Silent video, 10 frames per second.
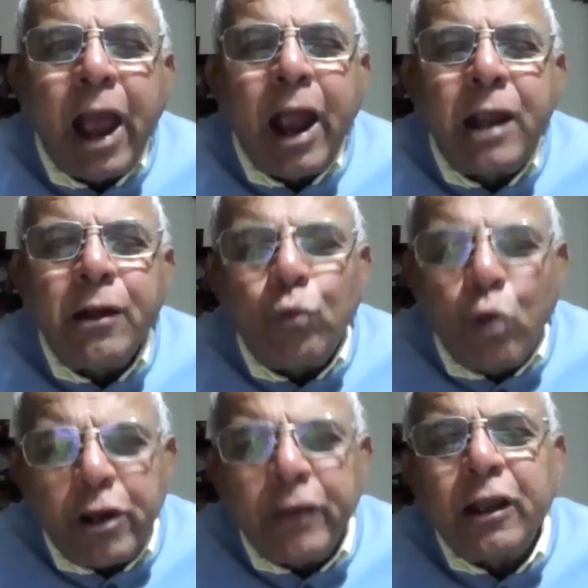And
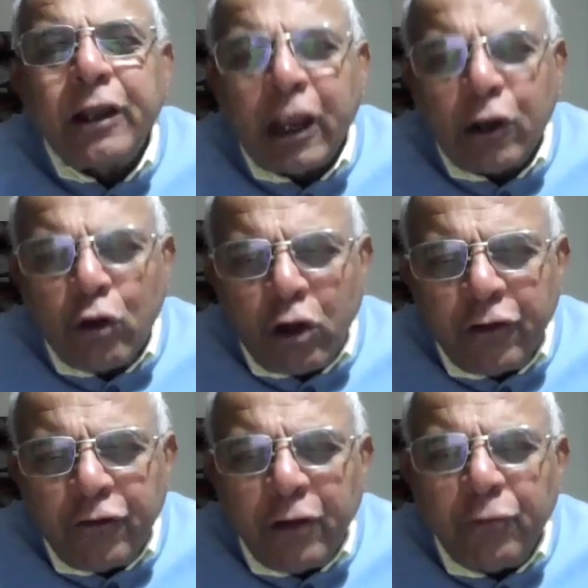what is the
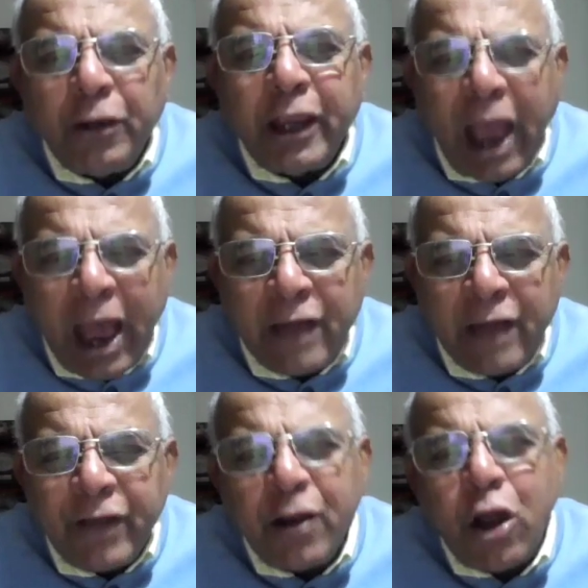technology we
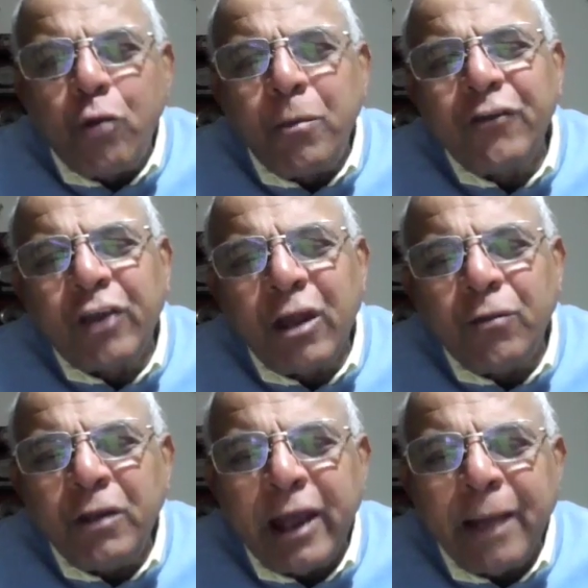have and how much
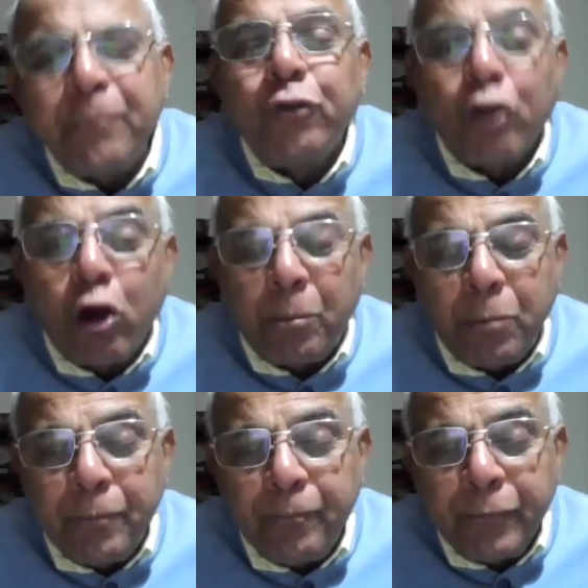can we
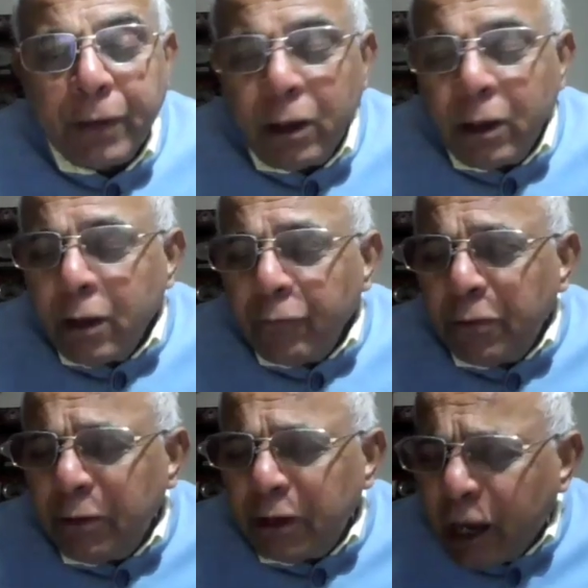absorb?
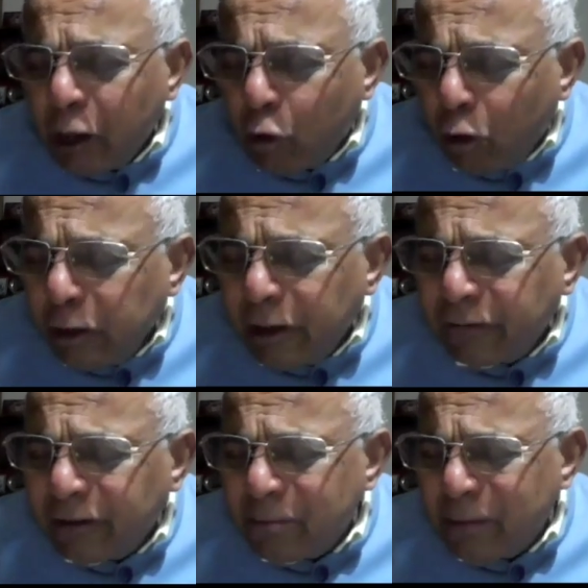When we take all
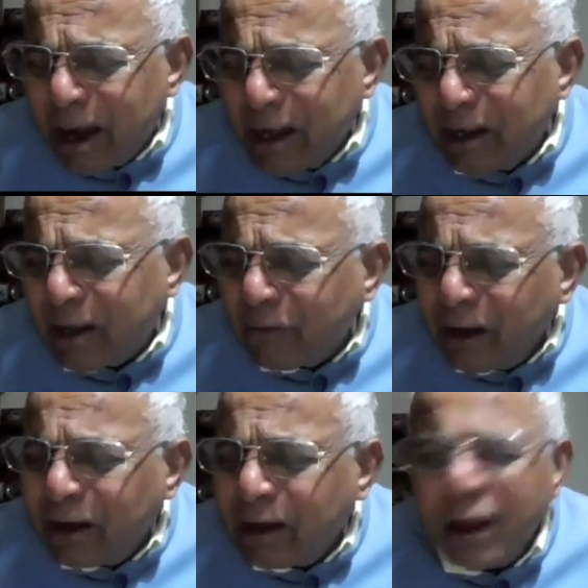this in mind,
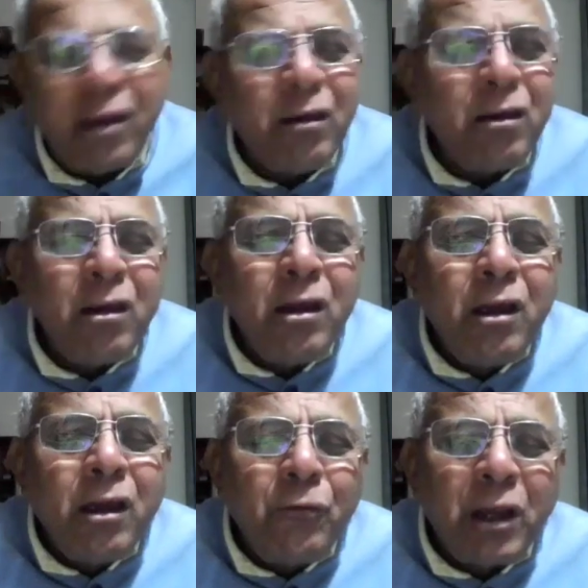definitely,
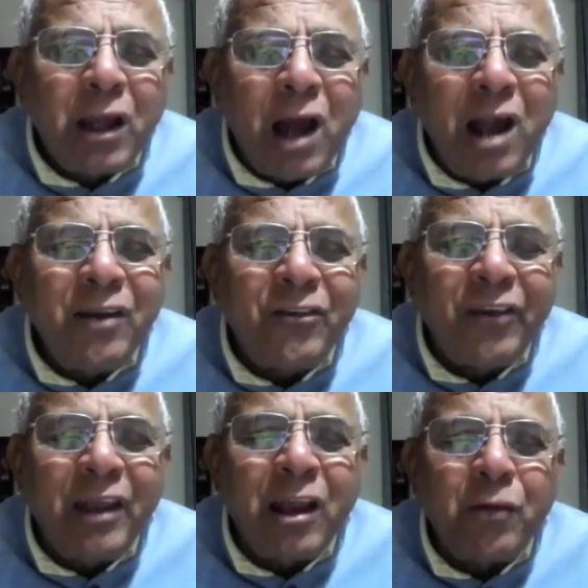we can't
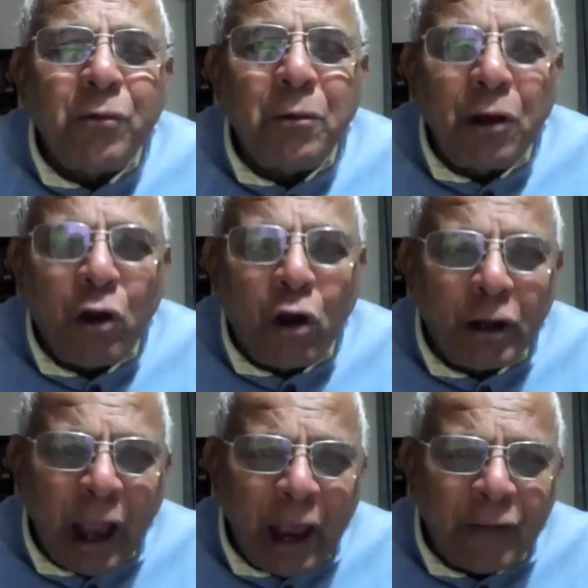say that we will
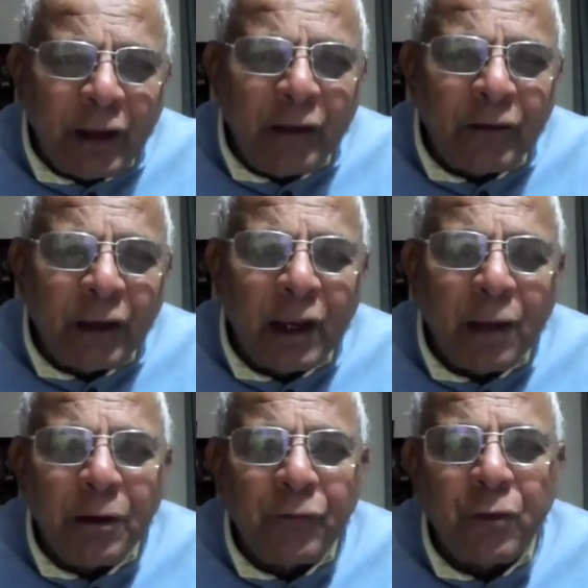not have anything
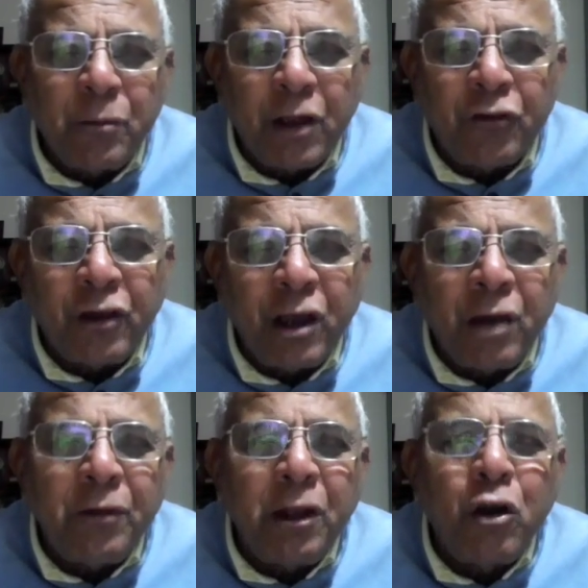coming from
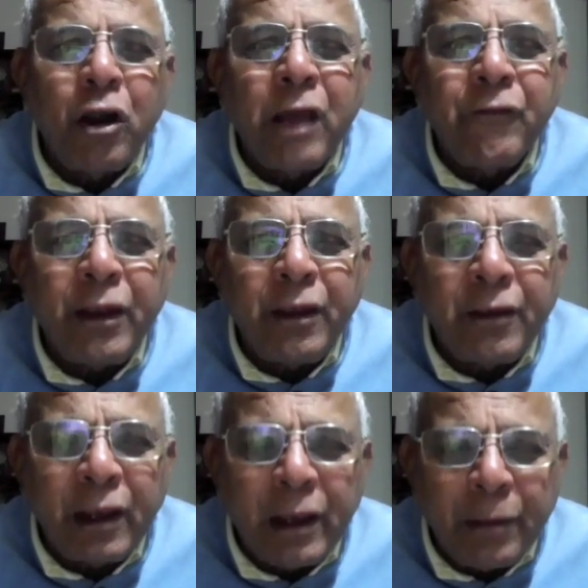Russia, we will not have
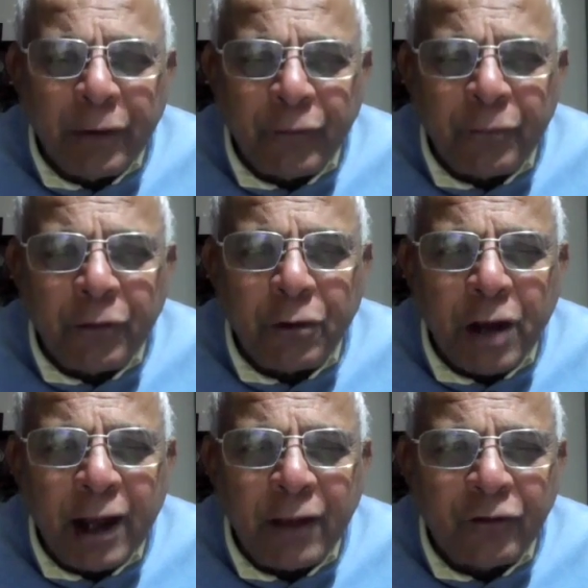anything coming from the
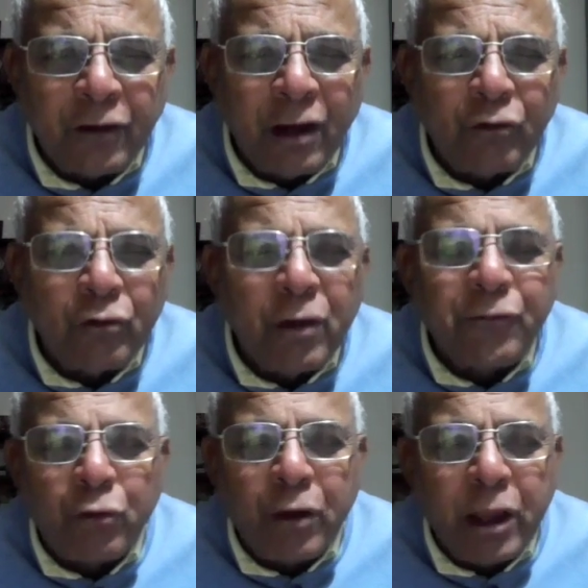United States. You
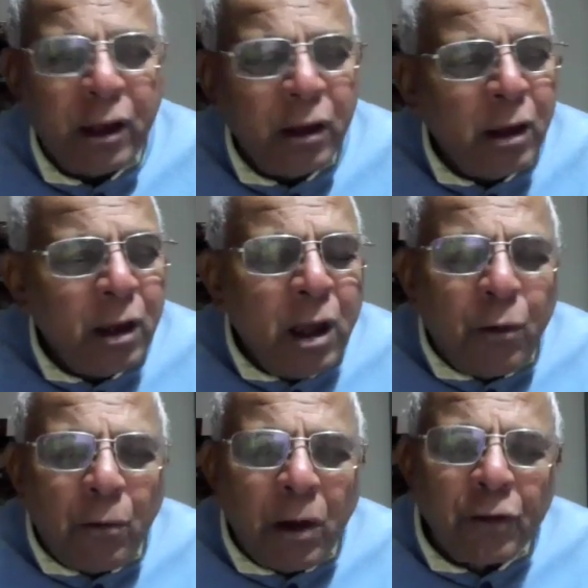have today
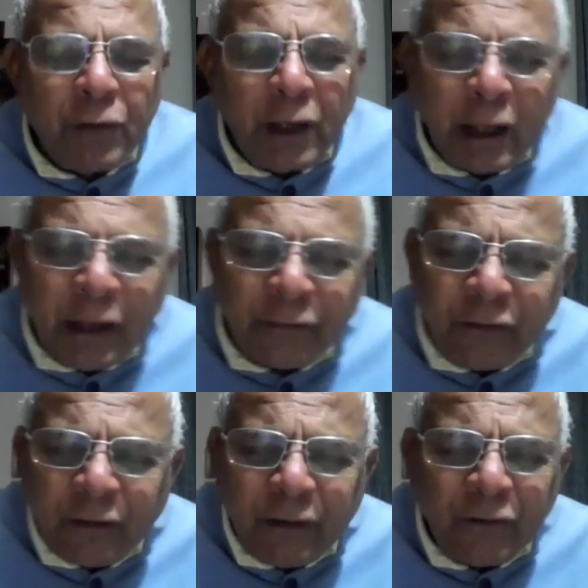one of the
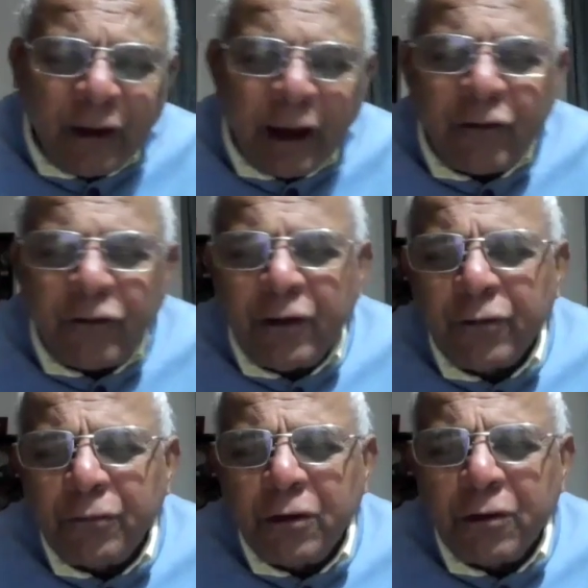assistant
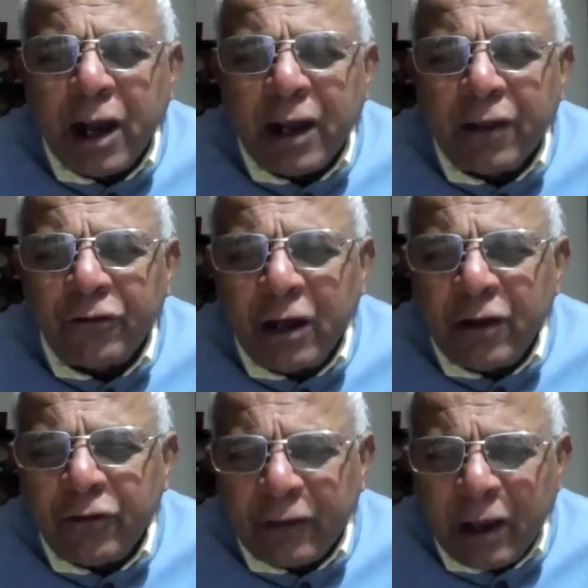secretaries of the United
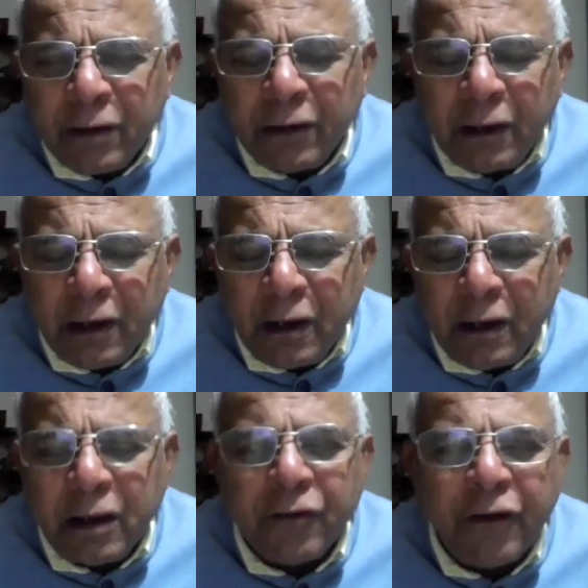States in
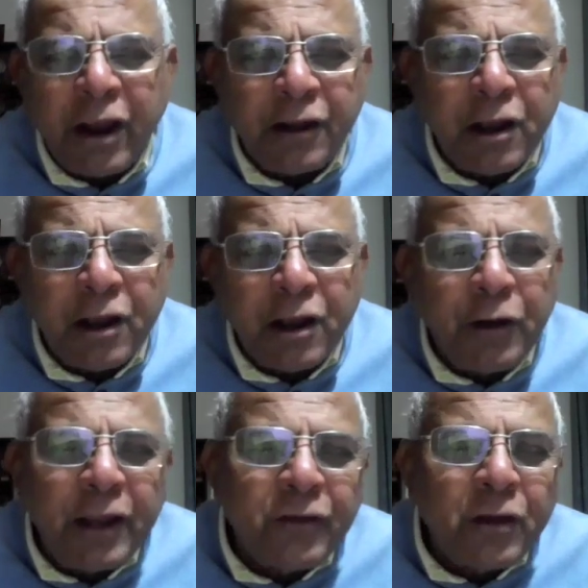India right
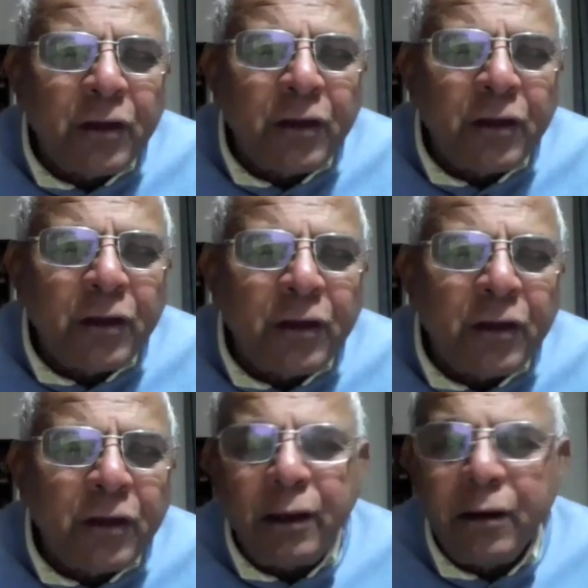now, and he said very
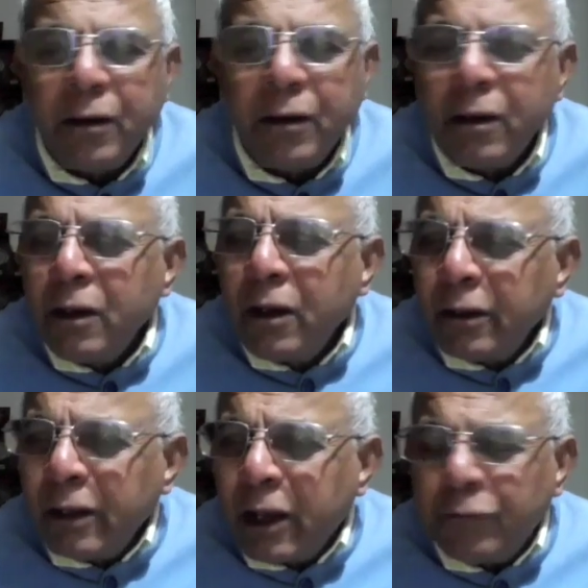clearly
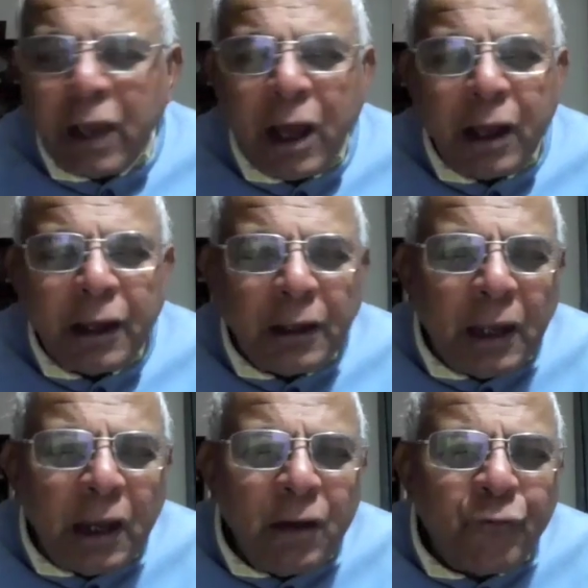that we are
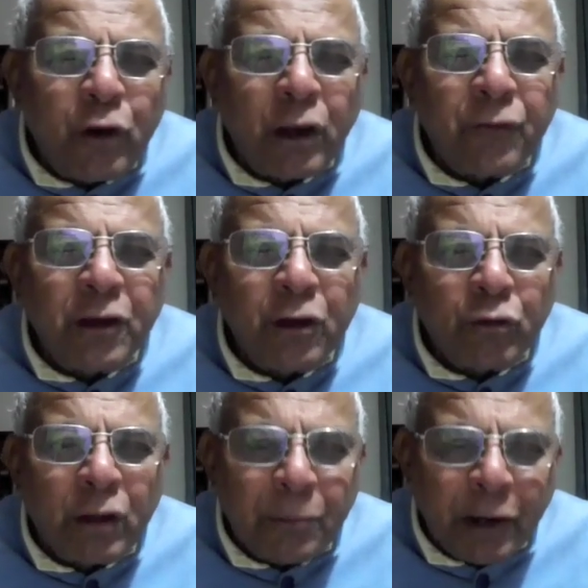in for giving
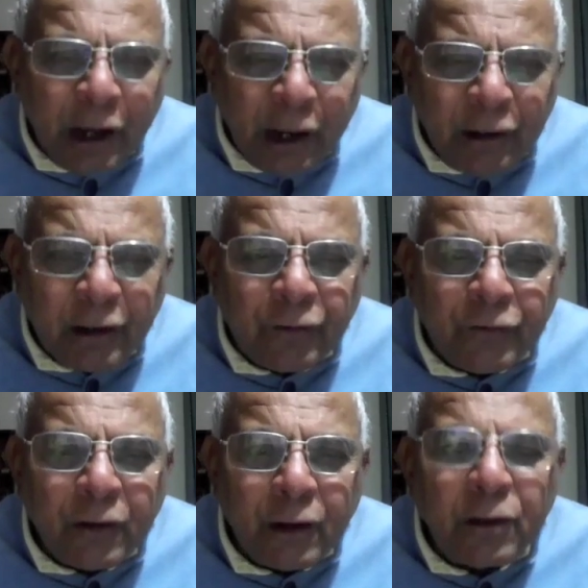you the
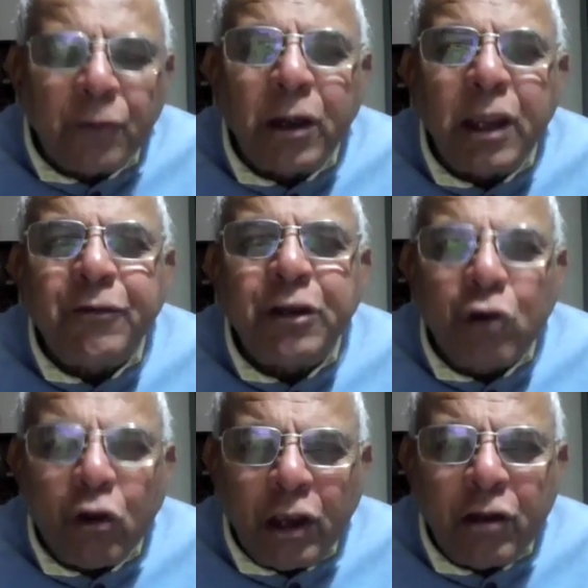predators. Now, why are we
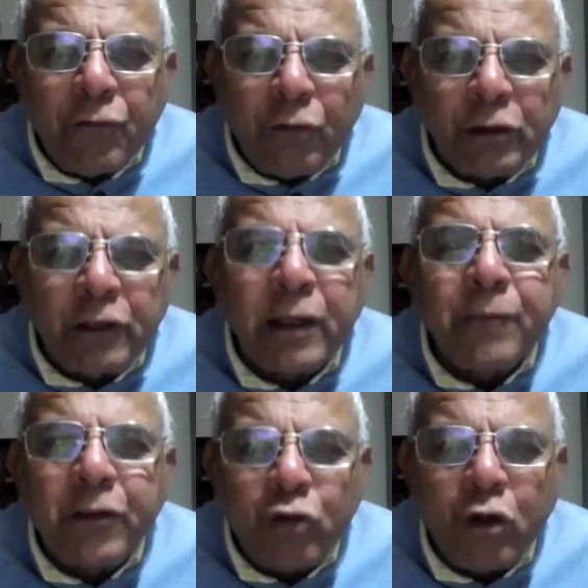talking of all this? I'm
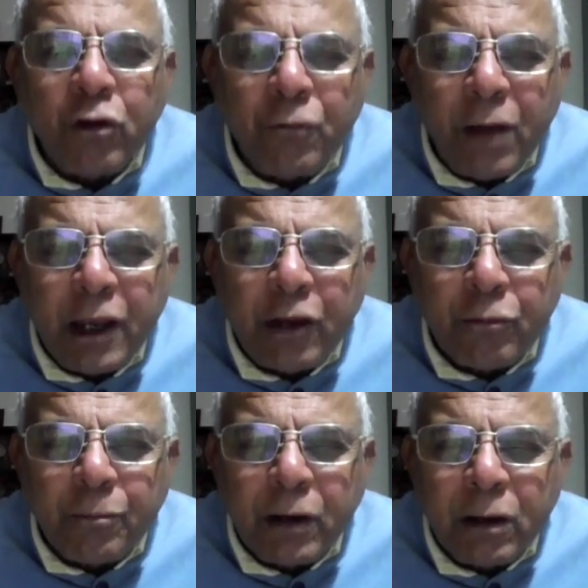just talking of one
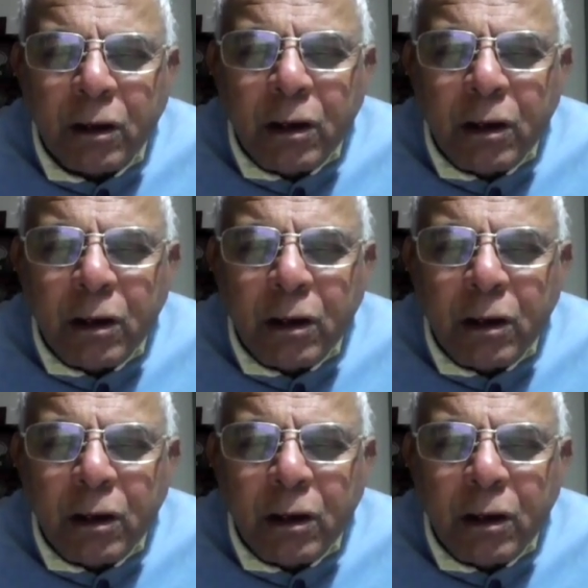equipment.